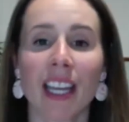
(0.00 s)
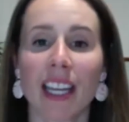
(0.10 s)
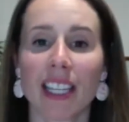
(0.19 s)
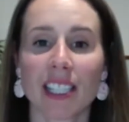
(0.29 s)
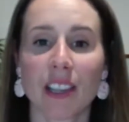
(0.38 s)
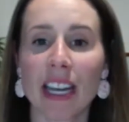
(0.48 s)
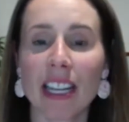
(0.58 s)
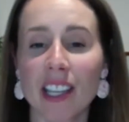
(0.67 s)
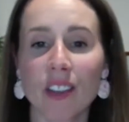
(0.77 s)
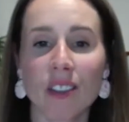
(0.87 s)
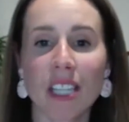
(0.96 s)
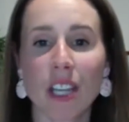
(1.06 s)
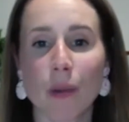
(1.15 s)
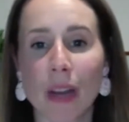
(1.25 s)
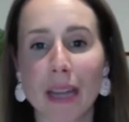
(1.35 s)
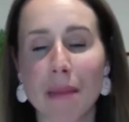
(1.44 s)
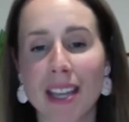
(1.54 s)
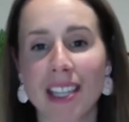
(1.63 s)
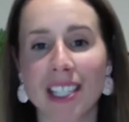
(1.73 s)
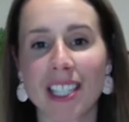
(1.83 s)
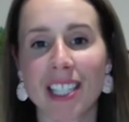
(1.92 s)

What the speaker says: Is there anything else that you'd recommend